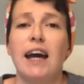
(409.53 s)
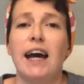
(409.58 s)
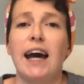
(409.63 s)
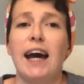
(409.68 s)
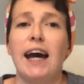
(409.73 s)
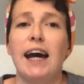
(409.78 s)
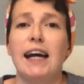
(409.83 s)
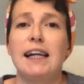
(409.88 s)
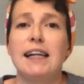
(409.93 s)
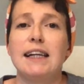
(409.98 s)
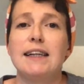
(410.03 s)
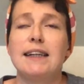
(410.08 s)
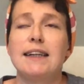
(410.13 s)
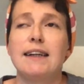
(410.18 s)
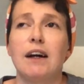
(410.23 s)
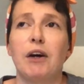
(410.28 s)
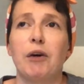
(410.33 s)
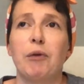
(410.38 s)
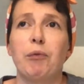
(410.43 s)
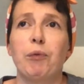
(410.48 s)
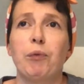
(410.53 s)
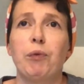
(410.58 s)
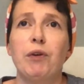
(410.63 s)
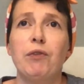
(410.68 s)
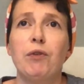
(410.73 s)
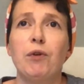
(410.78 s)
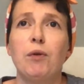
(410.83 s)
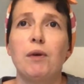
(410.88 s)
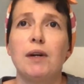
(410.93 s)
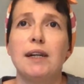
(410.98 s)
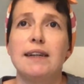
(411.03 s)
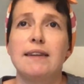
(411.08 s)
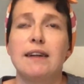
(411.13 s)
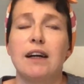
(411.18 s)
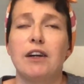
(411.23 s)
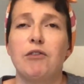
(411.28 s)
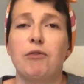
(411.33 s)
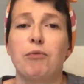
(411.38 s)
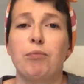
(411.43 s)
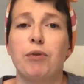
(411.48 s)
and we've always
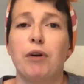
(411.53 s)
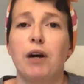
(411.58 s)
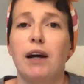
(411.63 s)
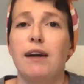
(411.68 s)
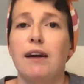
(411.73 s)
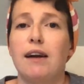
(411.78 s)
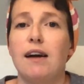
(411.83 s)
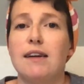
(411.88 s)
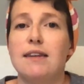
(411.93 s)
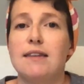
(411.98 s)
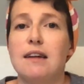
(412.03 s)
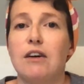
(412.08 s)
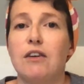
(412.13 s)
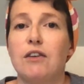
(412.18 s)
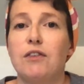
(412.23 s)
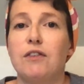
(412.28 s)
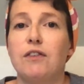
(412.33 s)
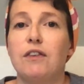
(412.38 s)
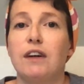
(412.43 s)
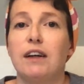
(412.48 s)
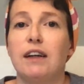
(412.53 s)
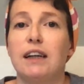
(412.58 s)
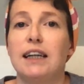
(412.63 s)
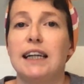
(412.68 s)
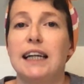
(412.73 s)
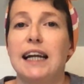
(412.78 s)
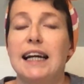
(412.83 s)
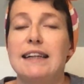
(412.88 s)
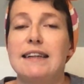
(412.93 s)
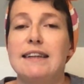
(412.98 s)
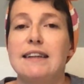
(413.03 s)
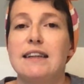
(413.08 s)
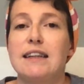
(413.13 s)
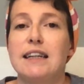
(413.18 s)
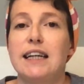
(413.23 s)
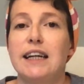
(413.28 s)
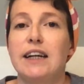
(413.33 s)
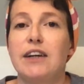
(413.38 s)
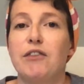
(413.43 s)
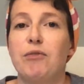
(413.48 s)
kind of prided ourselves at Clay
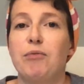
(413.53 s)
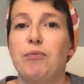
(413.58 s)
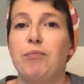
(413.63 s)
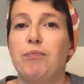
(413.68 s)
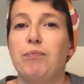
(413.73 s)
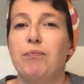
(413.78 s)
Sydney of